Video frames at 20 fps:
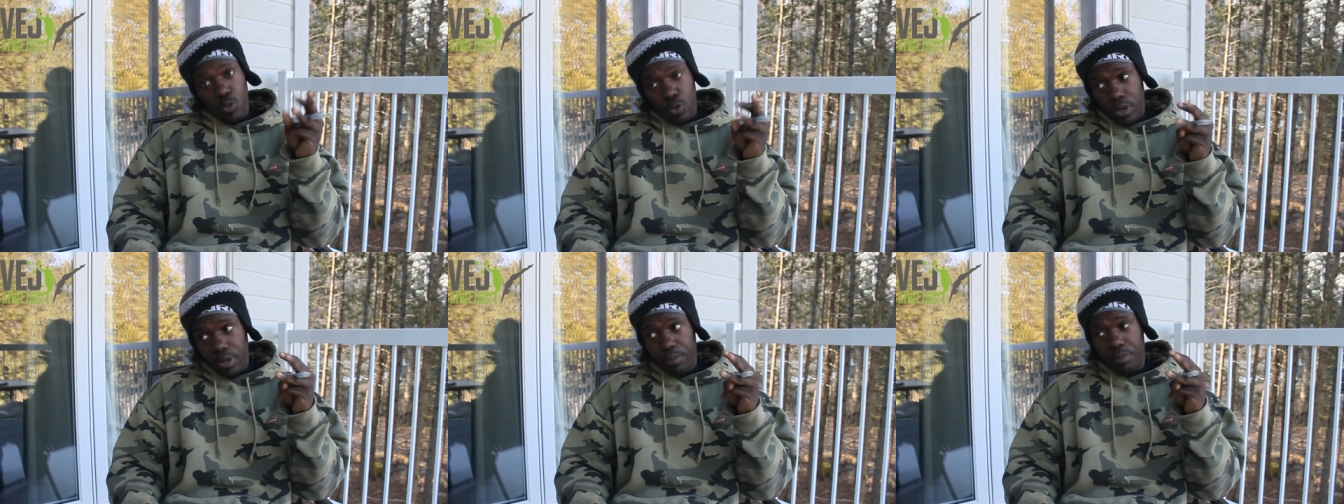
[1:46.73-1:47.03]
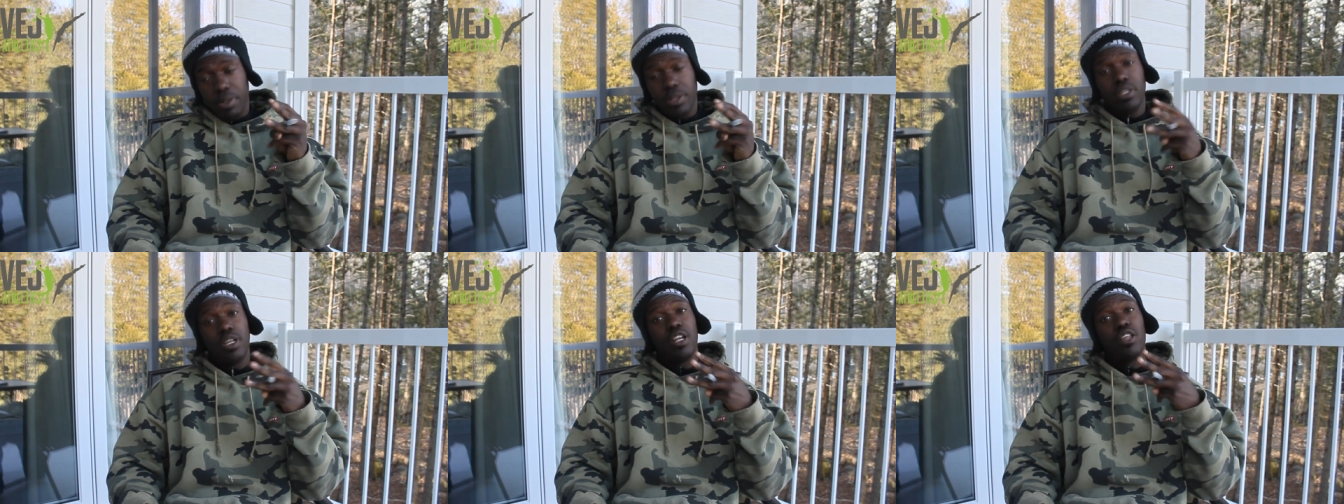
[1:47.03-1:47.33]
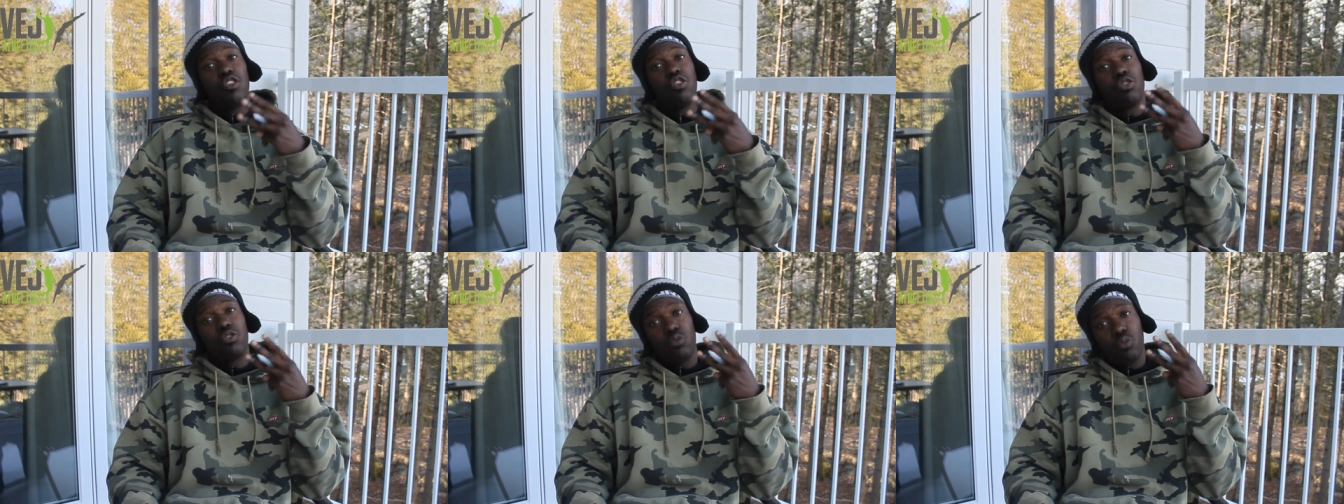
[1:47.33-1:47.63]
We might build on
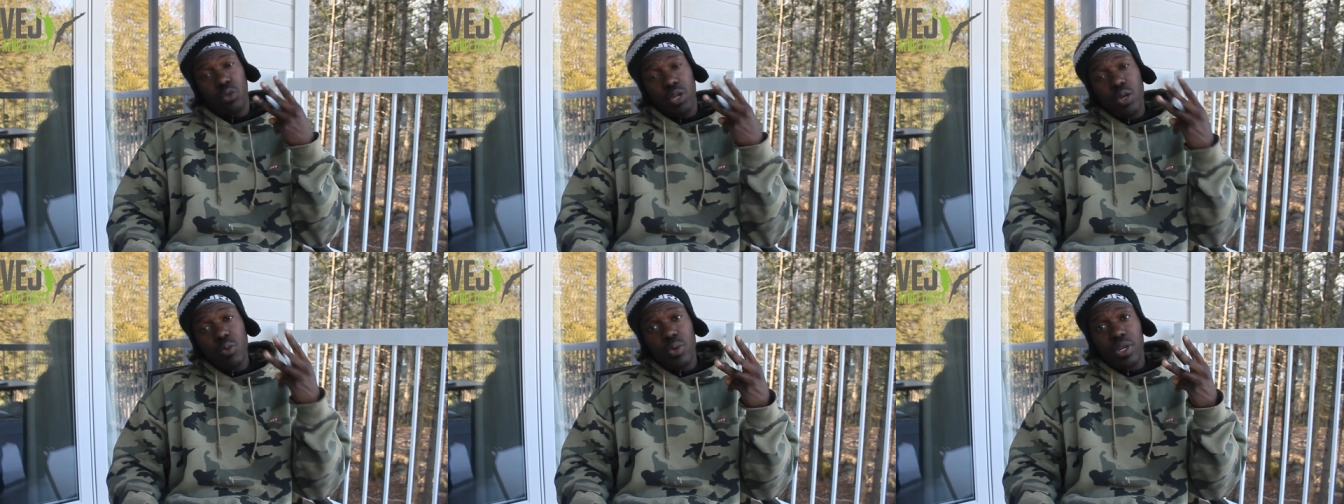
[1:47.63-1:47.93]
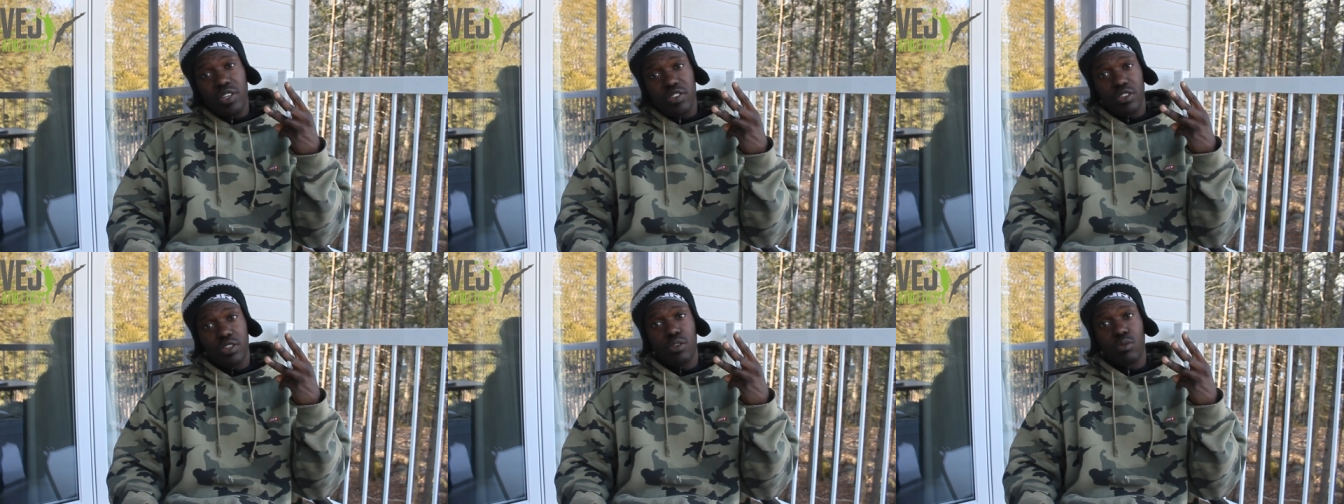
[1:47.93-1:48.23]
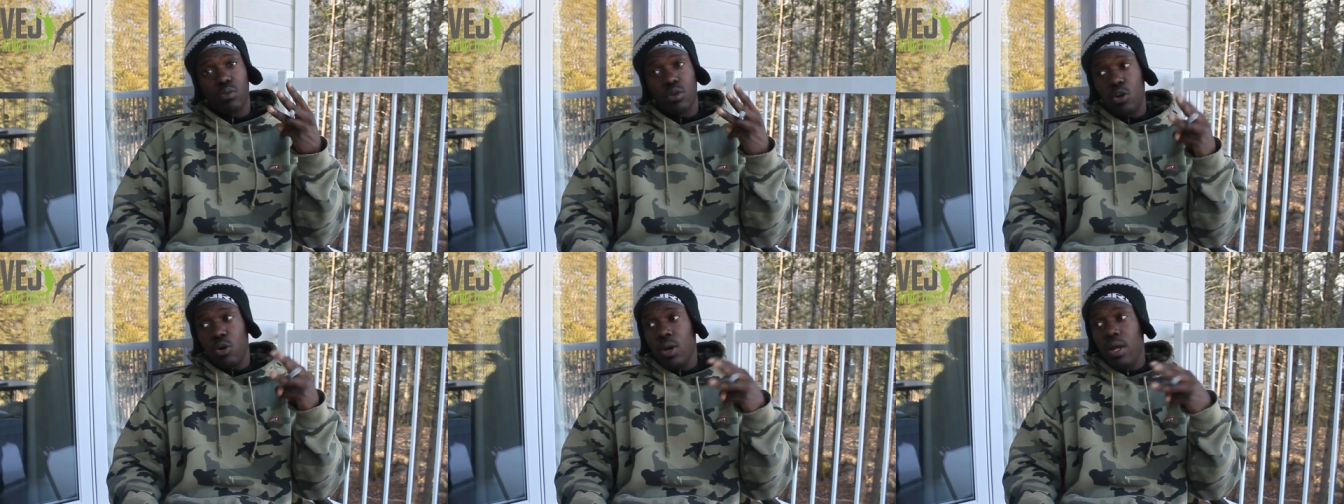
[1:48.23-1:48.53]
it 3 weeks in a
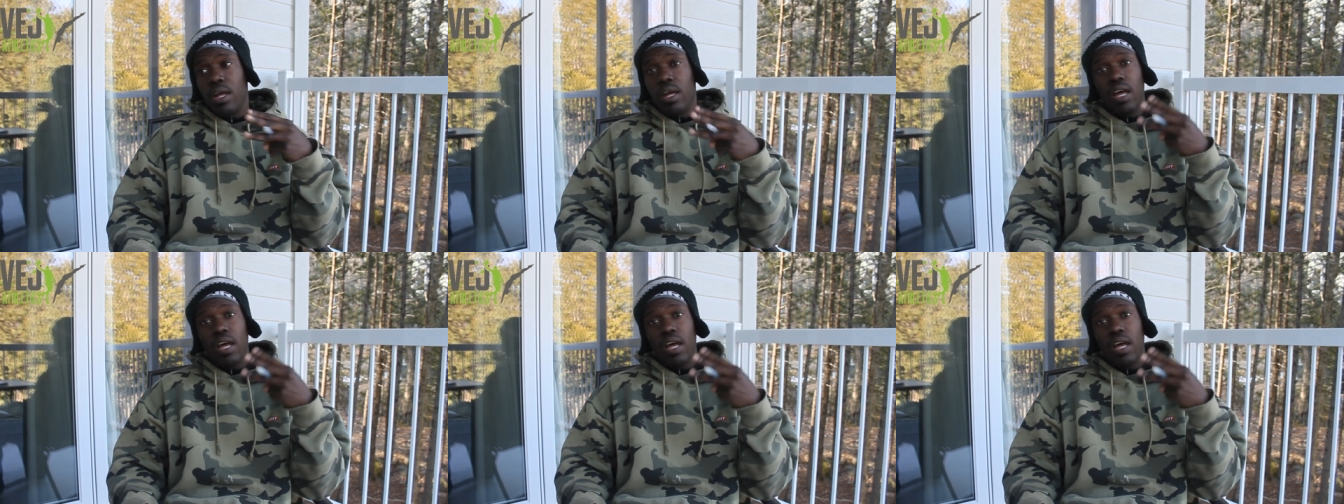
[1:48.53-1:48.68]
row.